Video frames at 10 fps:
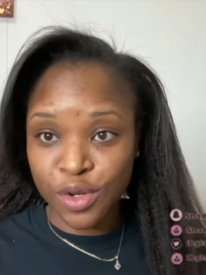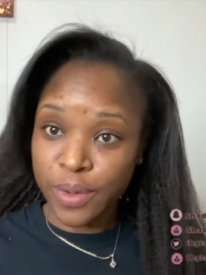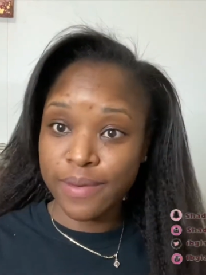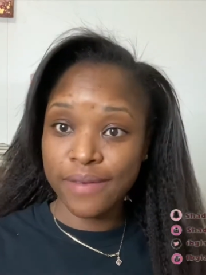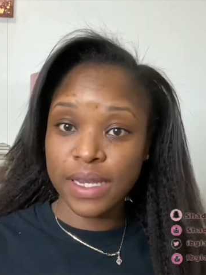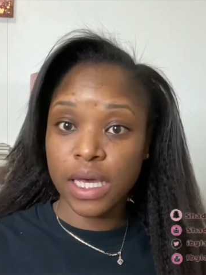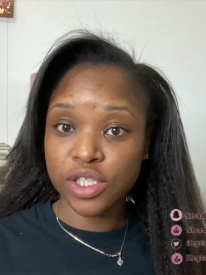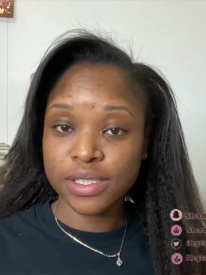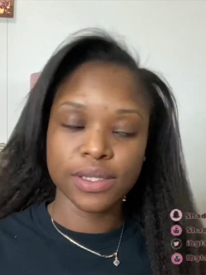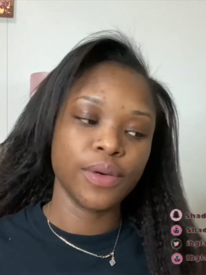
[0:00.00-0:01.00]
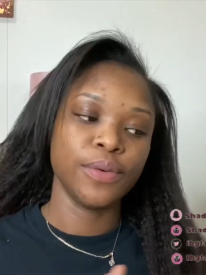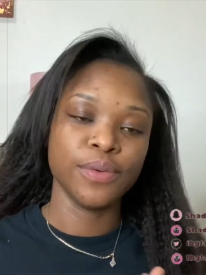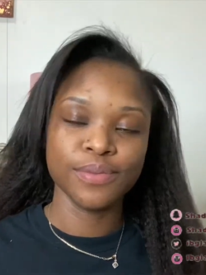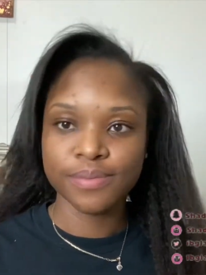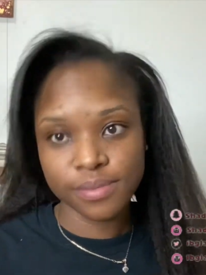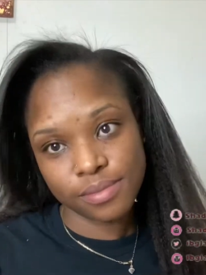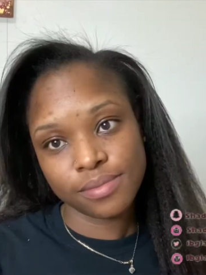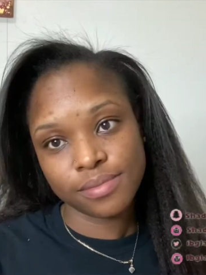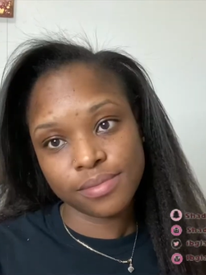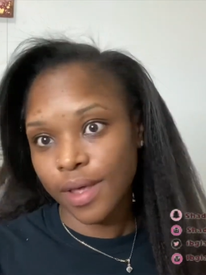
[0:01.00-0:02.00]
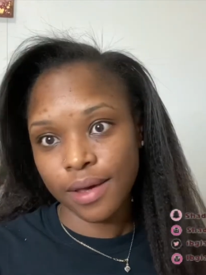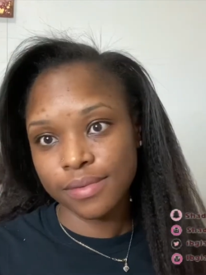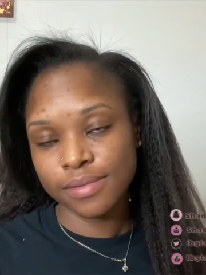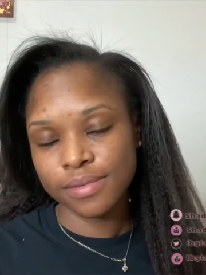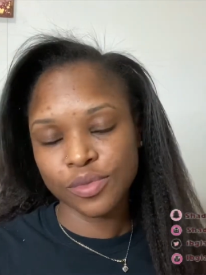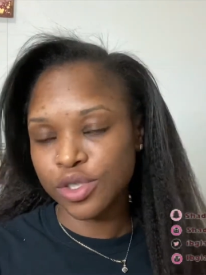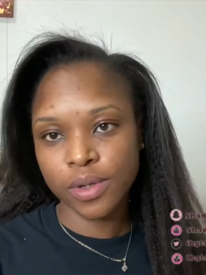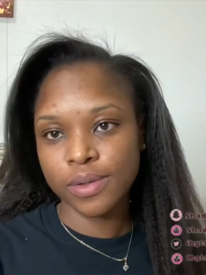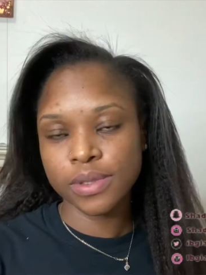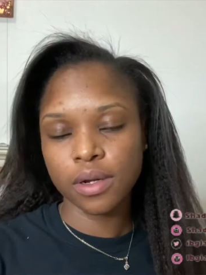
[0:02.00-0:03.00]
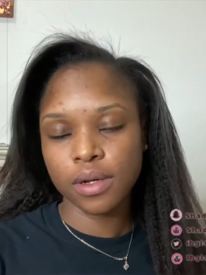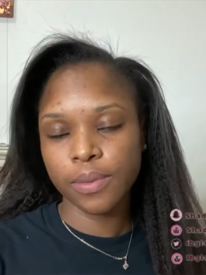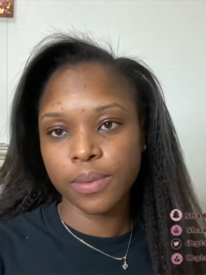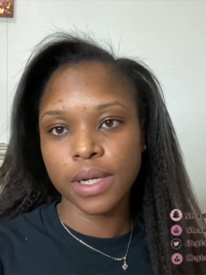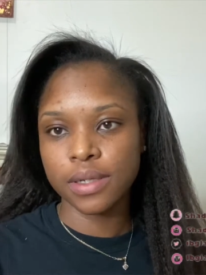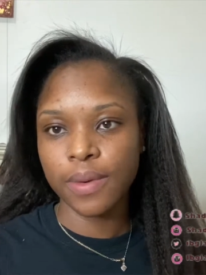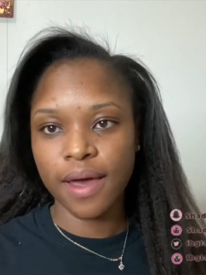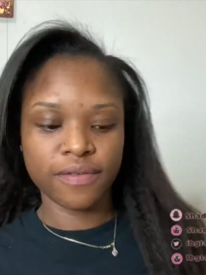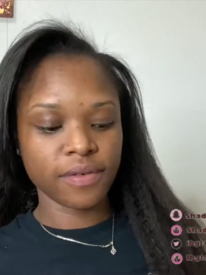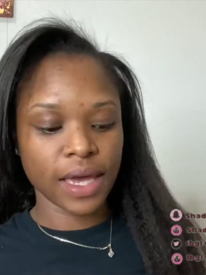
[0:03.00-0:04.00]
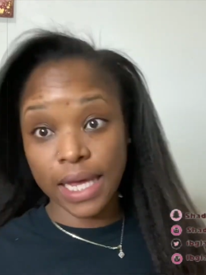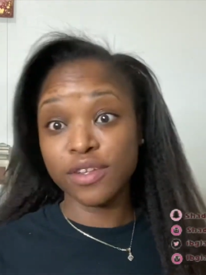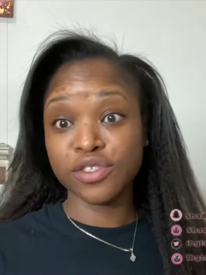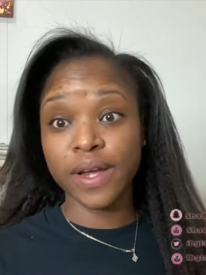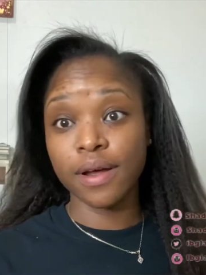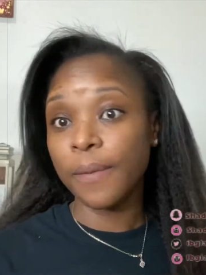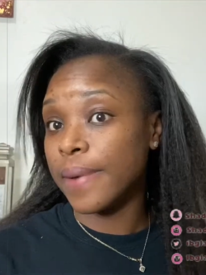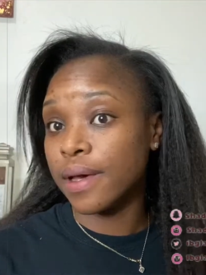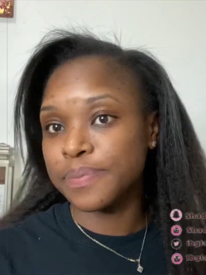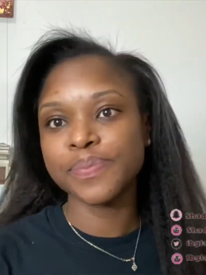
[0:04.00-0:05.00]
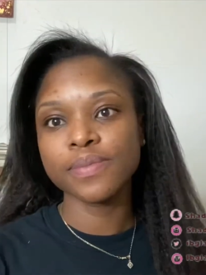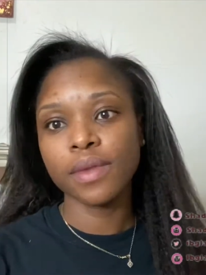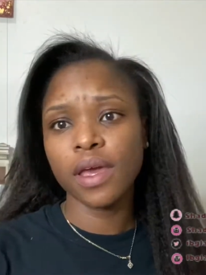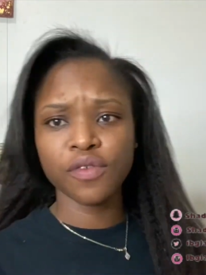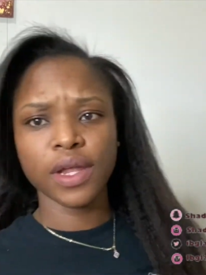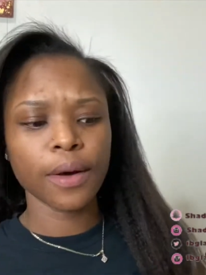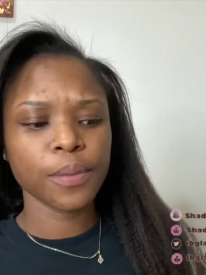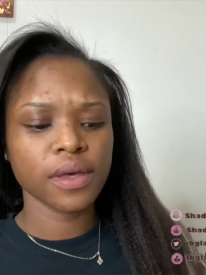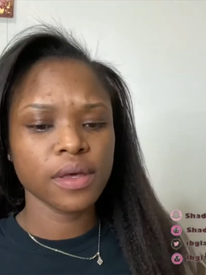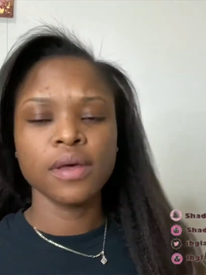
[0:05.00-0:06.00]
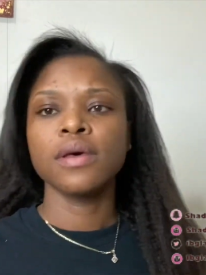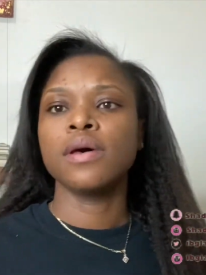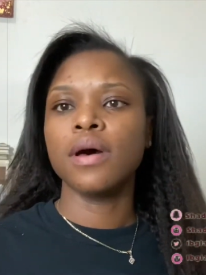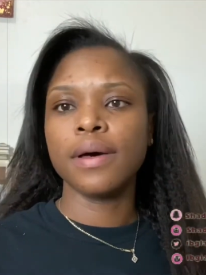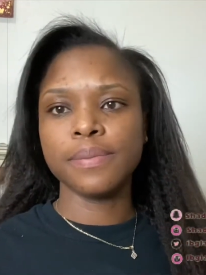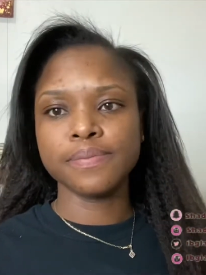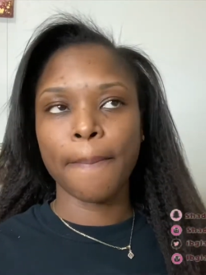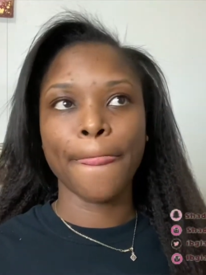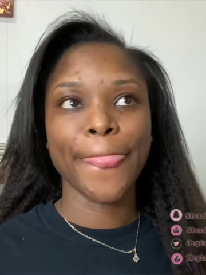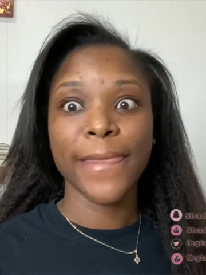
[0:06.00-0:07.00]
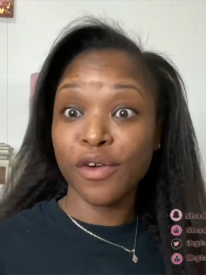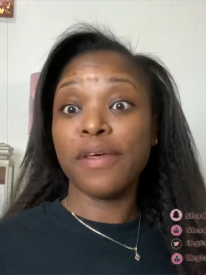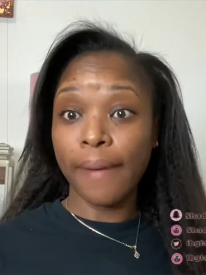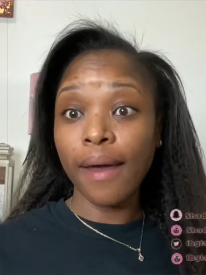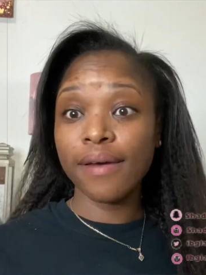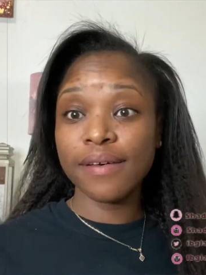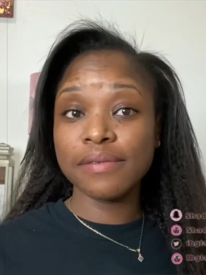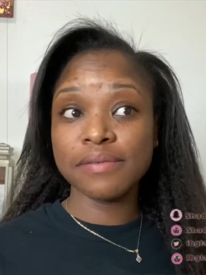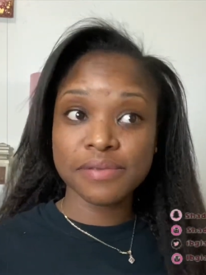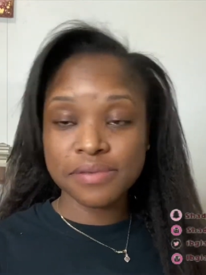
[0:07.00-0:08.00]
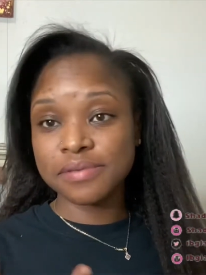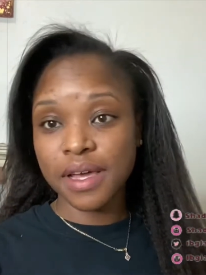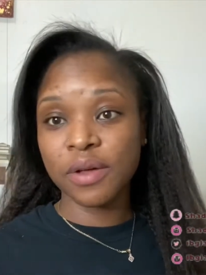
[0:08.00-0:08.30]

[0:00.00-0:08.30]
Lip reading: I kind of push it through and double the loop, like double the thread around the needle before pulling it tight,